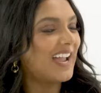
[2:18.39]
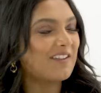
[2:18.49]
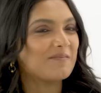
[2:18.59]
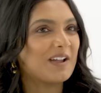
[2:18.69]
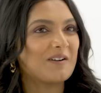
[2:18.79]
I
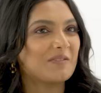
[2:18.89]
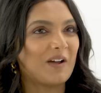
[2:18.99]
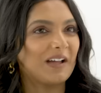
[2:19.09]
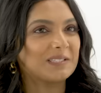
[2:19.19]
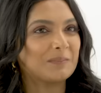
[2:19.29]
have my own
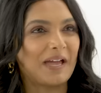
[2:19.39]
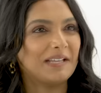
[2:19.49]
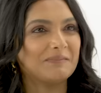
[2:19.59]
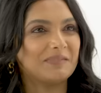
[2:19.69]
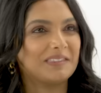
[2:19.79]
thoughts,
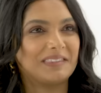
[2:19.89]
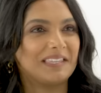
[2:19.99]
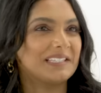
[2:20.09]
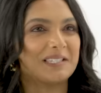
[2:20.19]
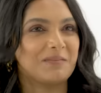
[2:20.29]
but
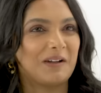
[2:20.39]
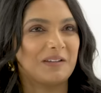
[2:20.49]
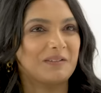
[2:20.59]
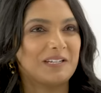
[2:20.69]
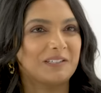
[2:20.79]
this is
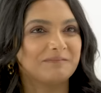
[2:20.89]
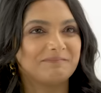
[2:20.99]
about you two.